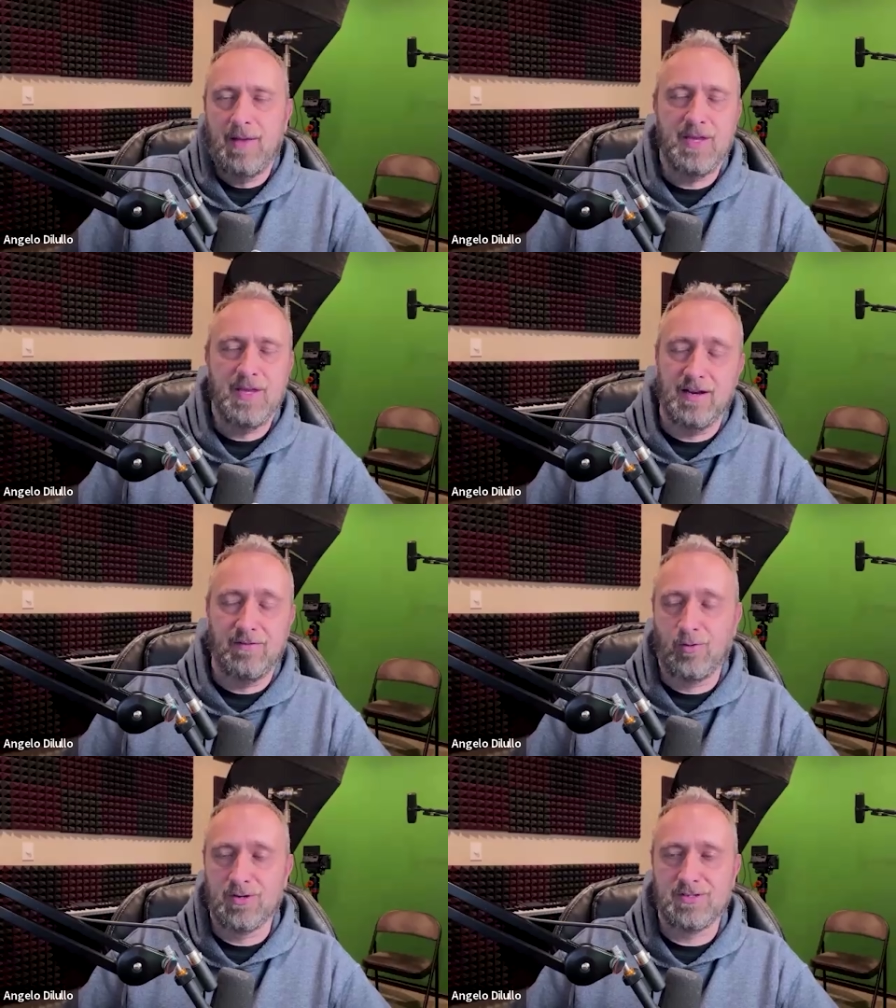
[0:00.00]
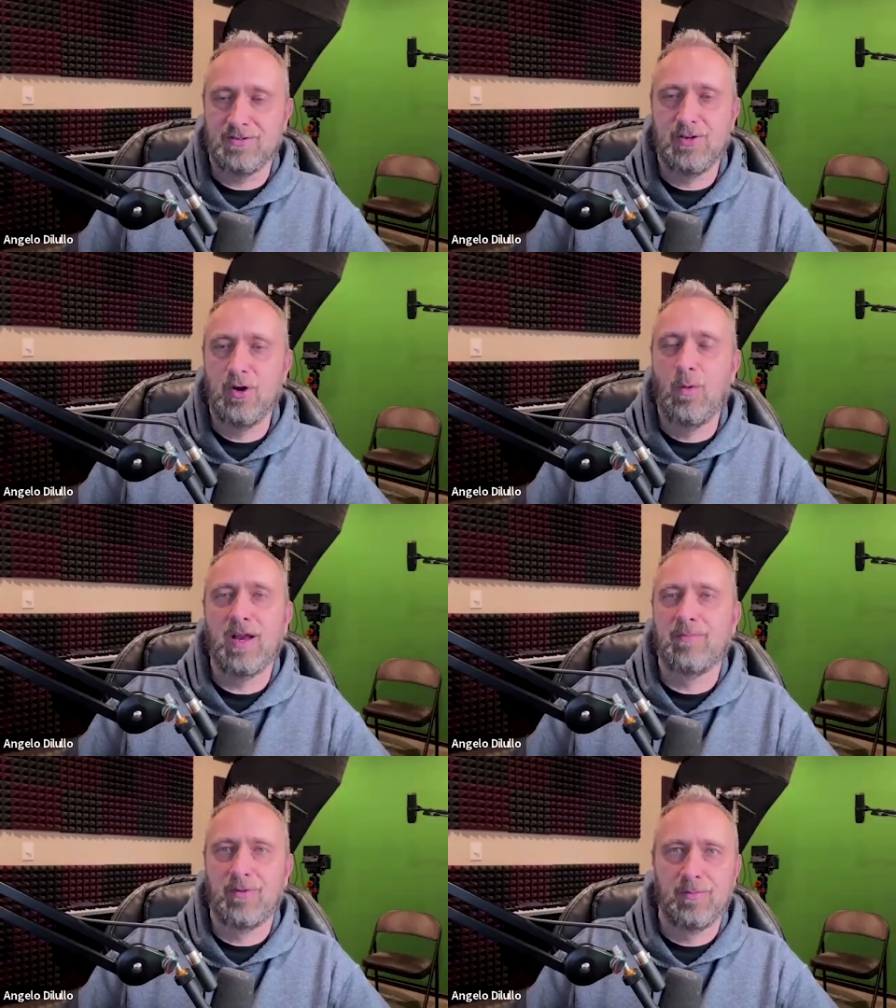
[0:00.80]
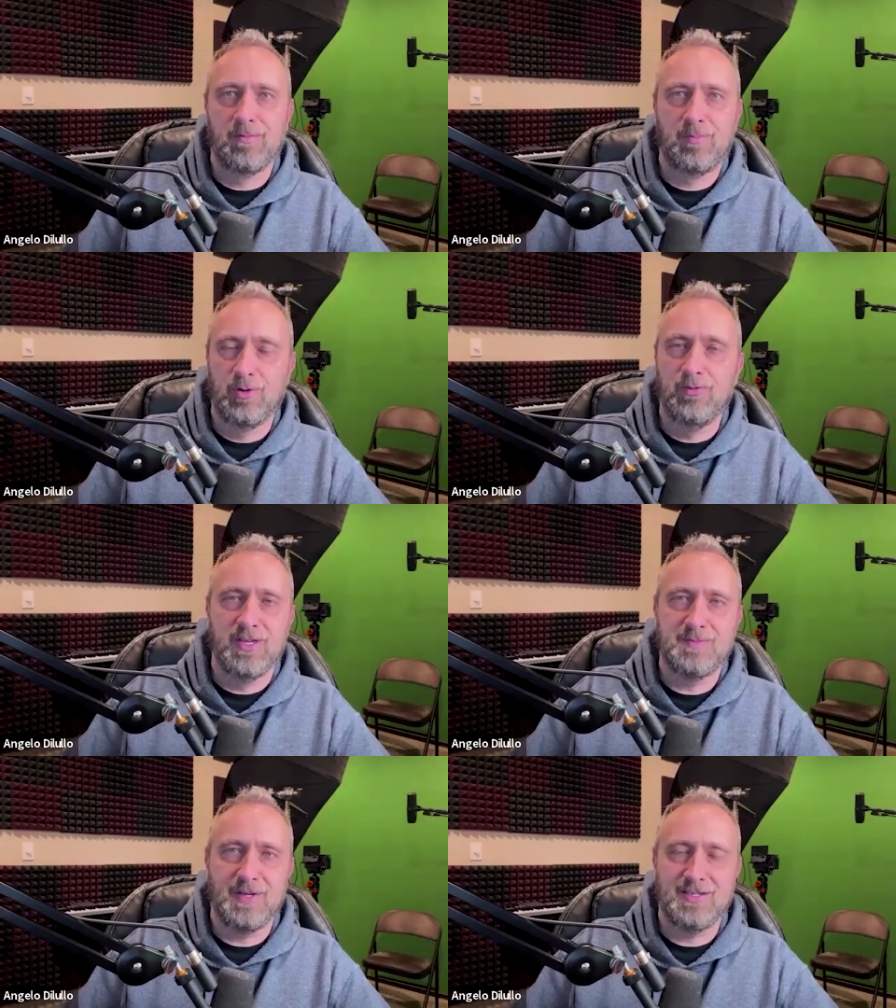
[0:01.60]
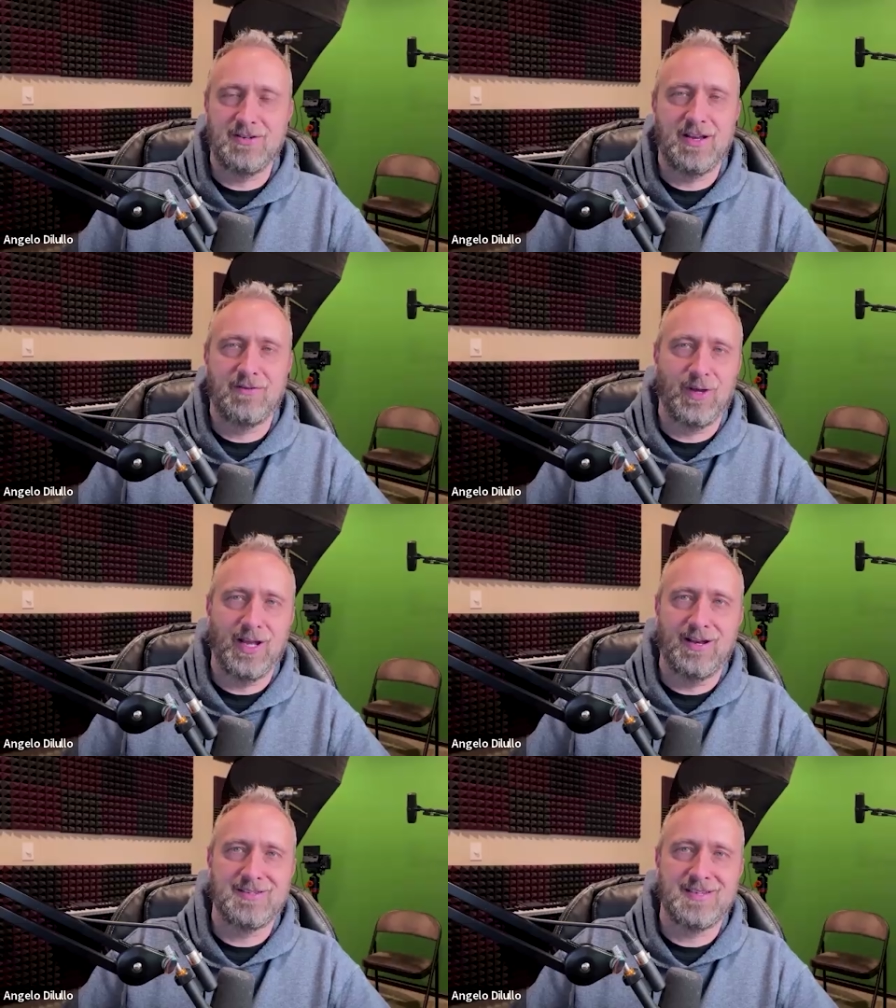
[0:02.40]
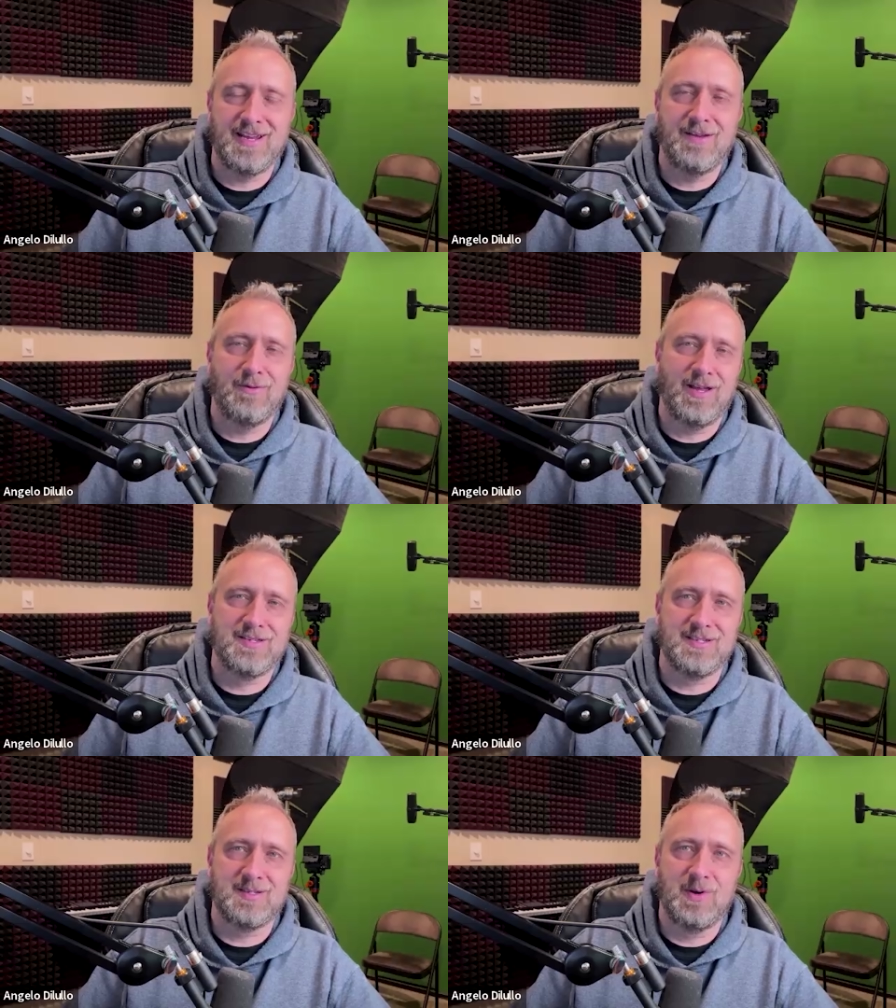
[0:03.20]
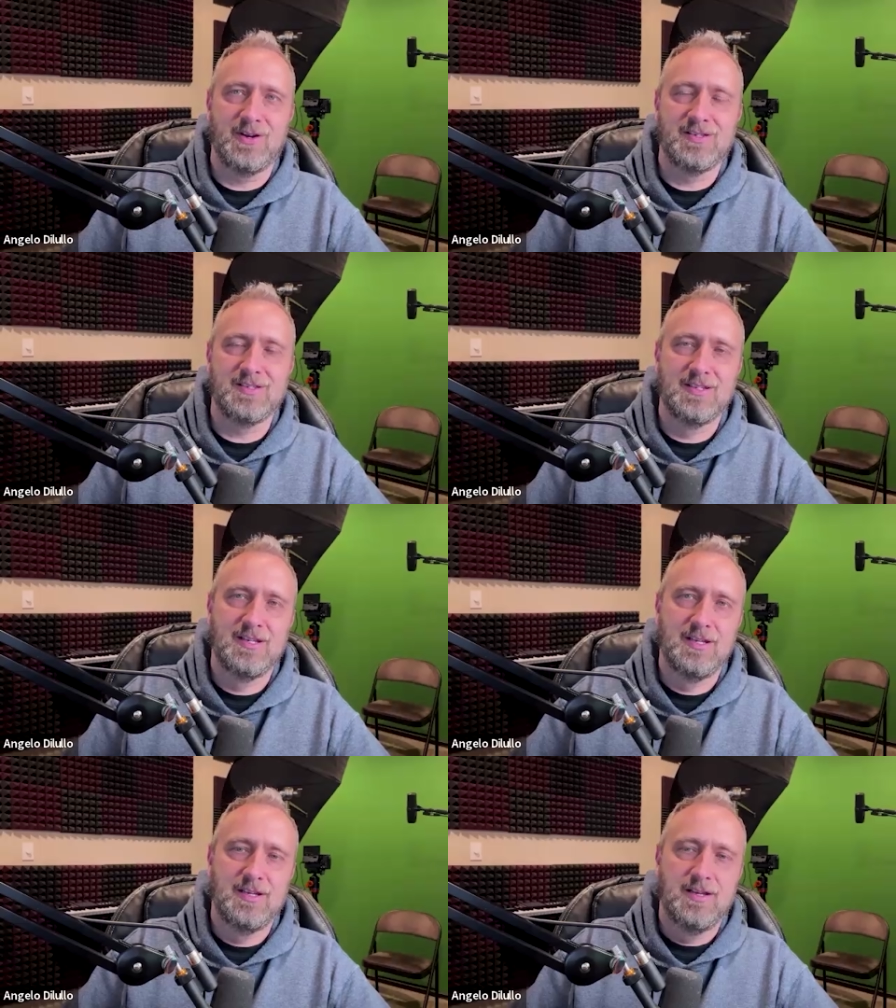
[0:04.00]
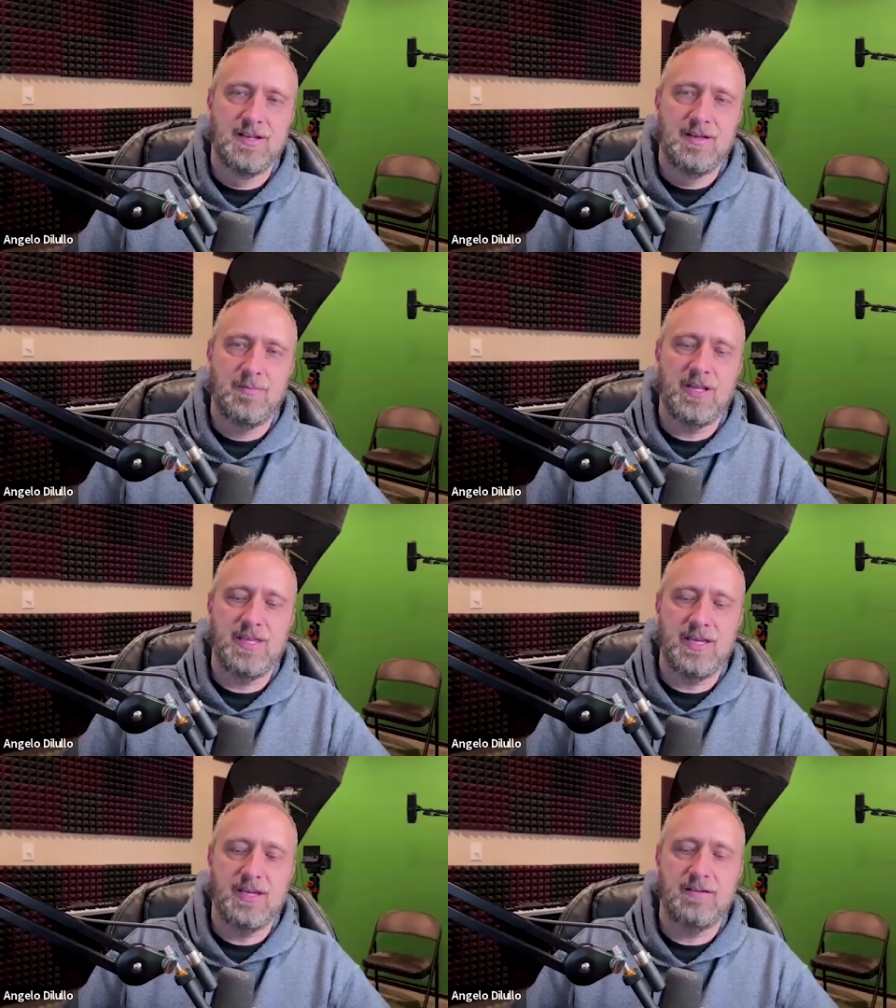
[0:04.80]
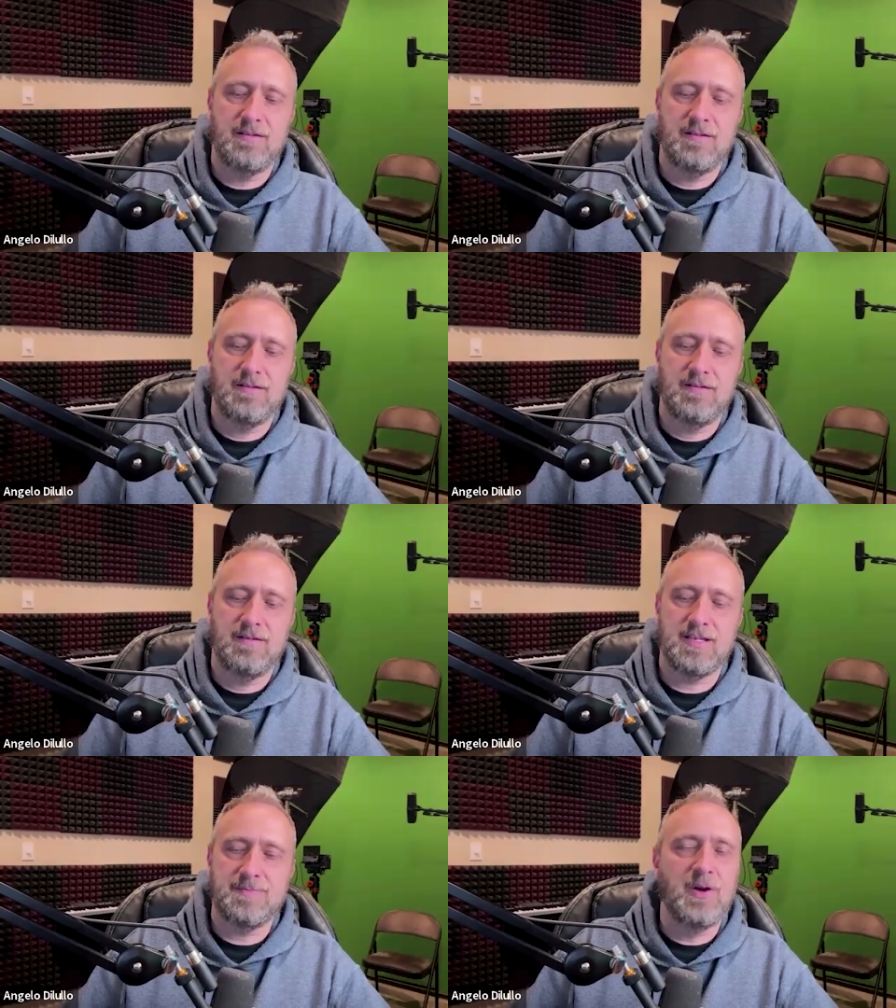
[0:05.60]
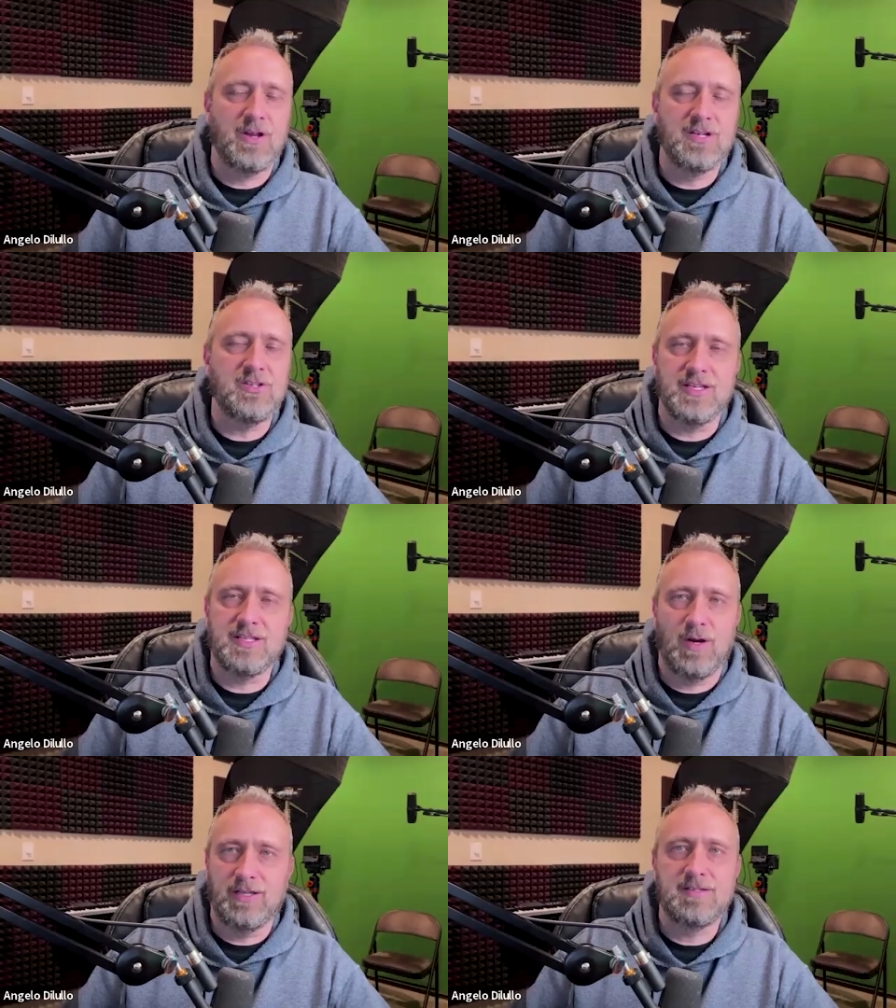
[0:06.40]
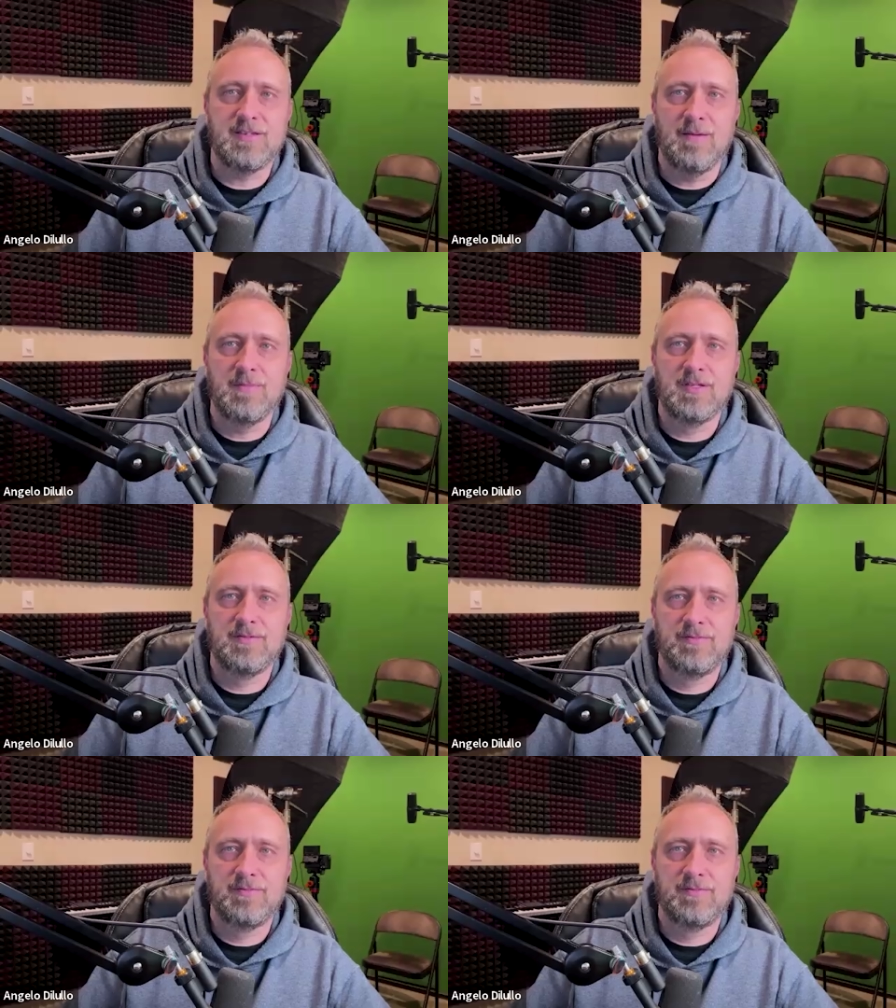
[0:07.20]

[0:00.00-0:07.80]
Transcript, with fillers: opinion, of course, there's no way to prove this because you can never get any inside anyone else's experience. But I think experientially it's quite the same.